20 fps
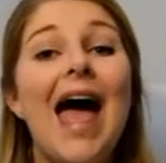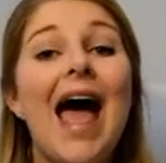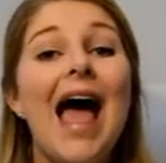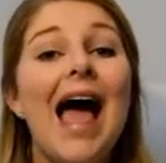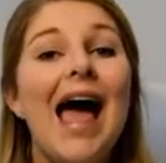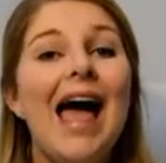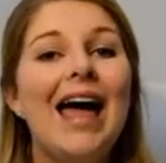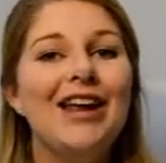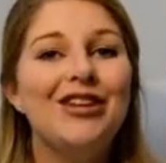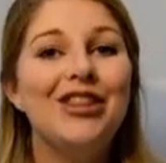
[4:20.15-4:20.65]

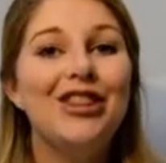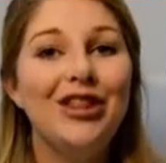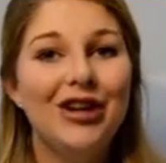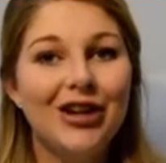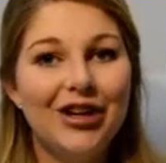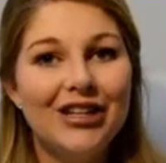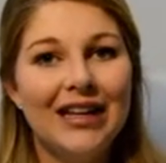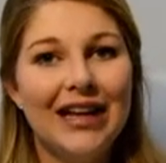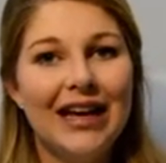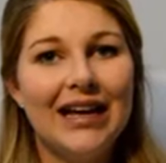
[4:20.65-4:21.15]
And
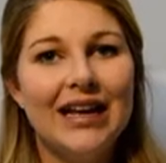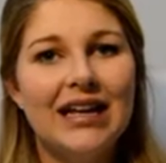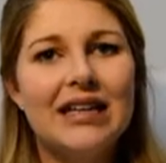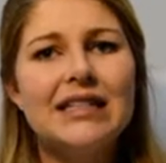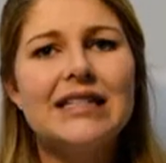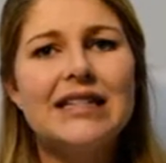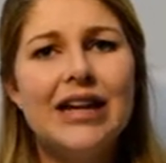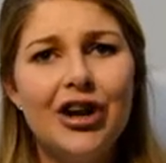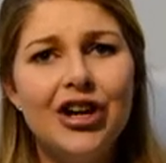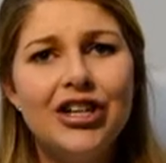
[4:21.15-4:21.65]
thirdly,
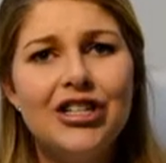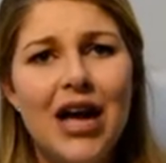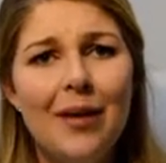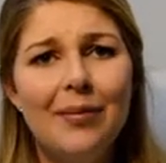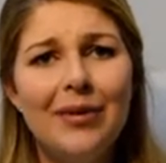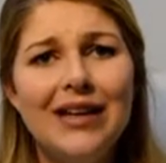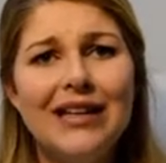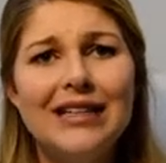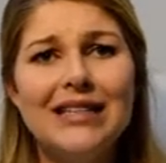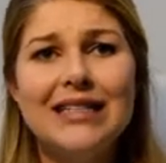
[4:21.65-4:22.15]

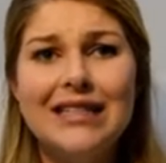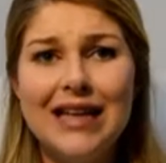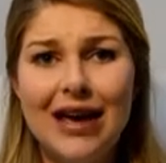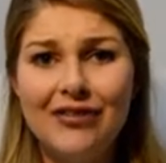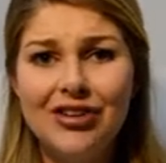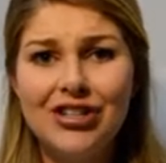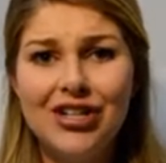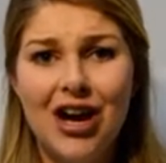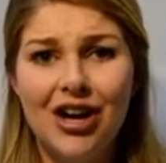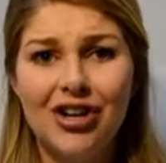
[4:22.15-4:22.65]
stereotyping can
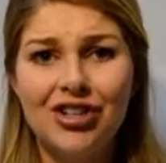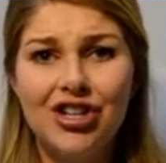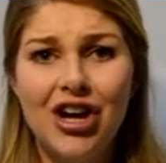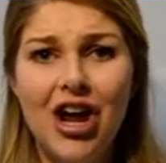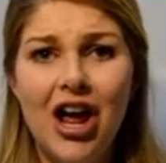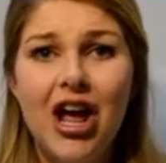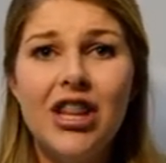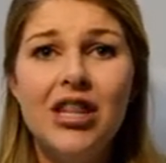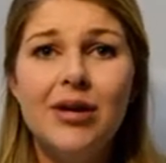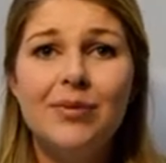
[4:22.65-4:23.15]
sabotage
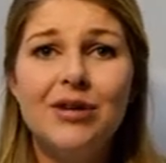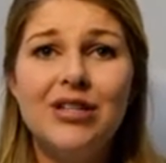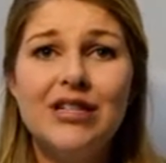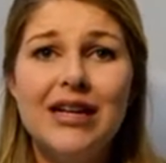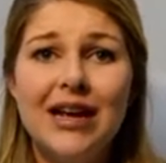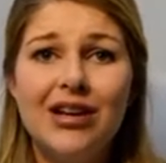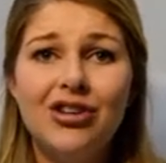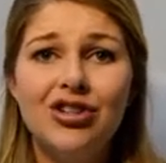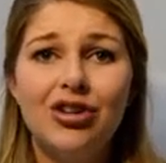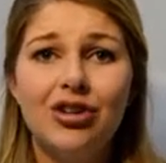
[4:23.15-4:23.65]
the
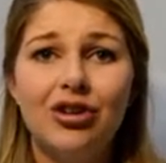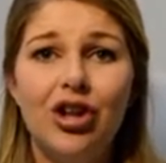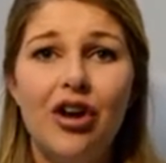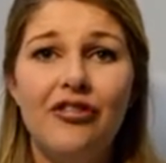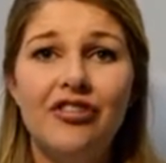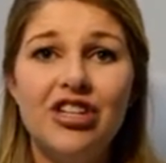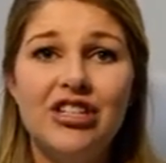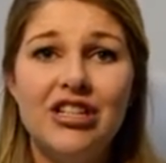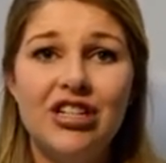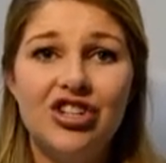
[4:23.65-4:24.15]
potential of
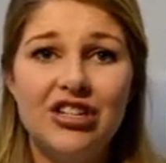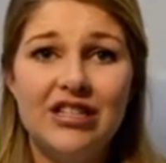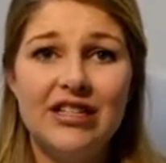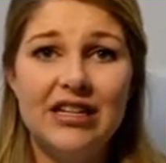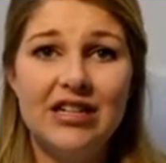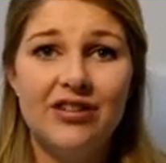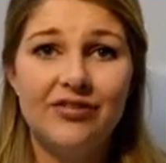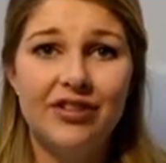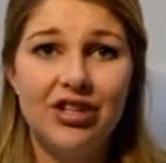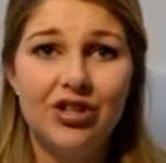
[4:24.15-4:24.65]
Indigenous
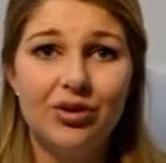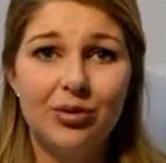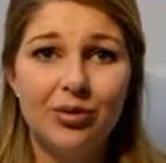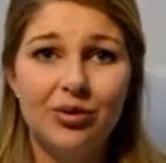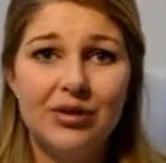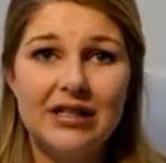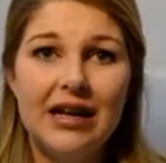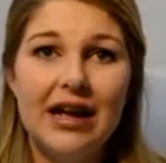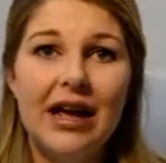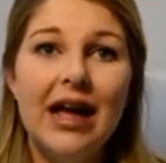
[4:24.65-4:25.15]

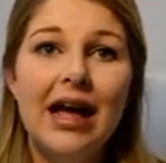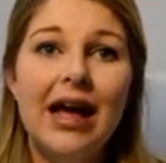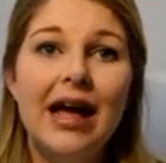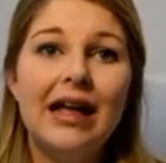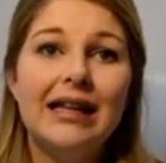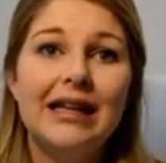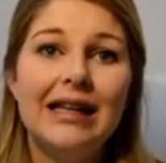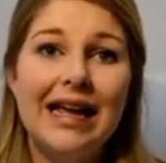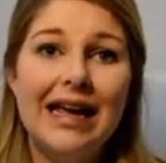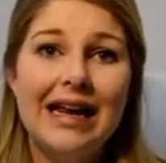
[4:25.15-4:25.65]
individuals,
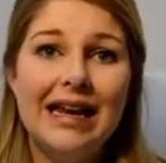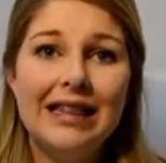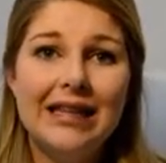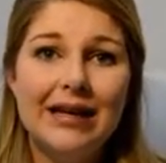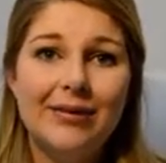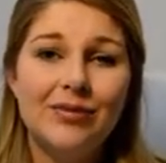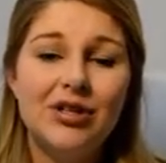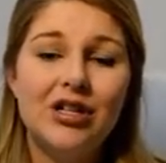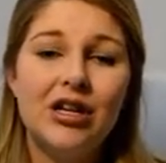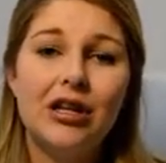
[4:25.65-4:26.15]
leading
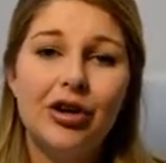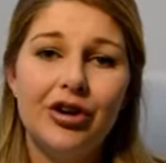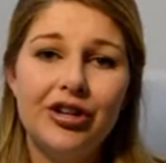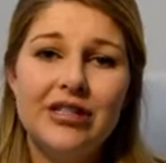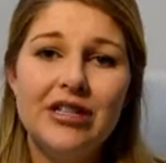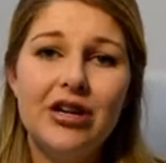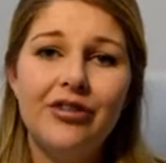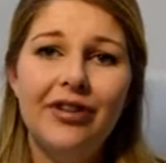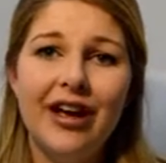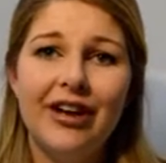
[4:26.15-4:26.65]
them to low
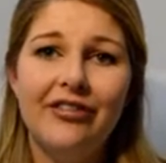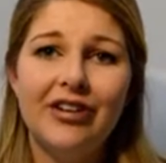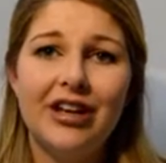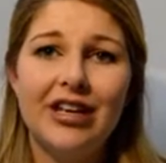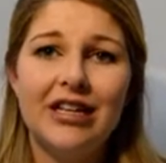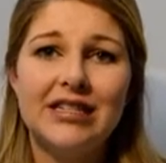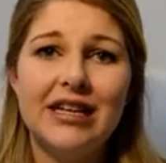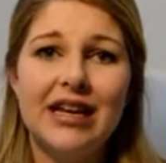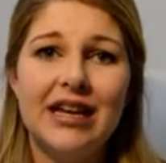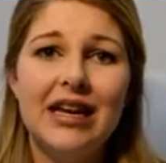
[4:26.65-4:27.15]

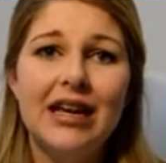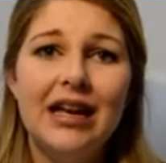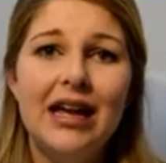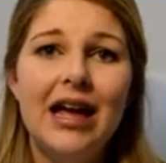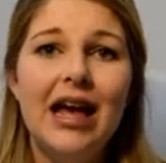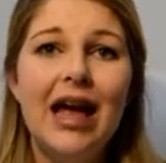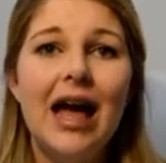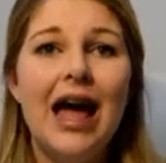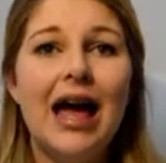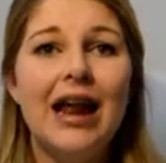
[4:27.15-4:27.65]
self-efficacy
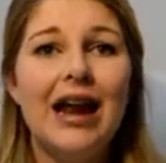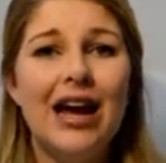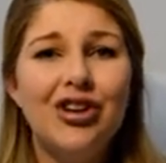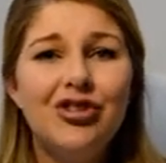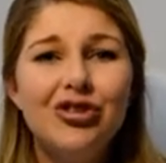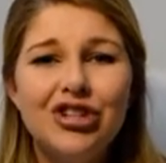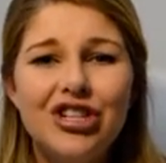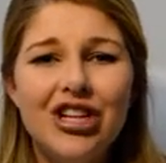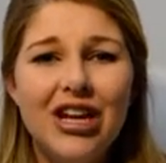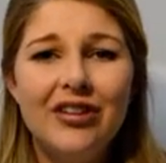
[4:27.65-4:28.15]
and
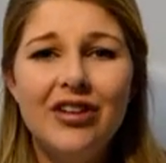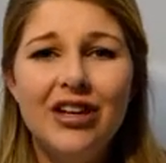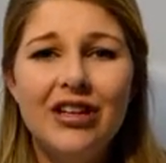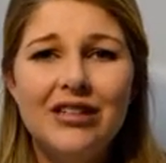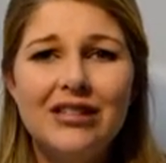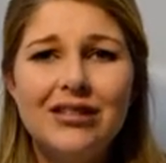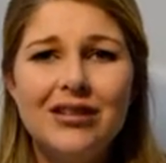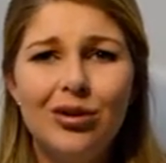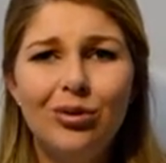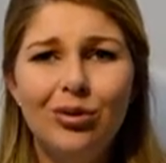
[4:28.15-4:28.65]
underachieving at
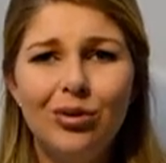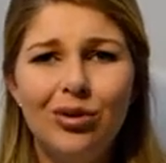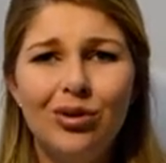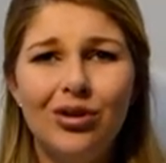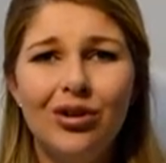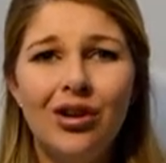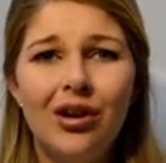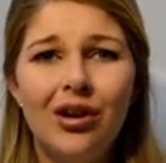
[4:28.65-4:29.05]
school.